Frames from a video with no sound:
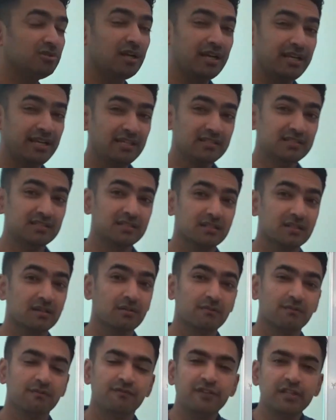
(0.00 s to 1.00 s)
So
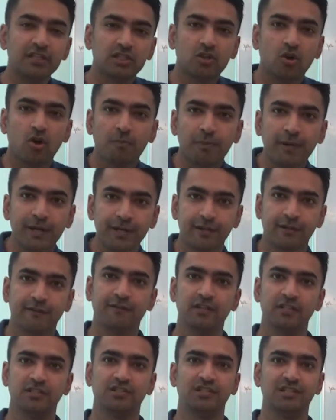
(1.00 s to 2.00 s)
guys, which
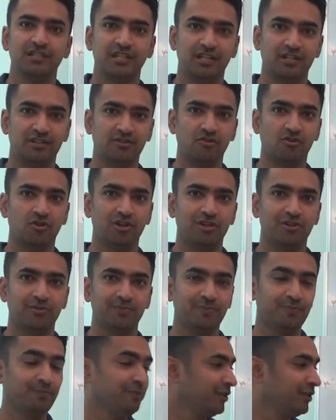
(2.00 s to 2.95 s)
operator function get called?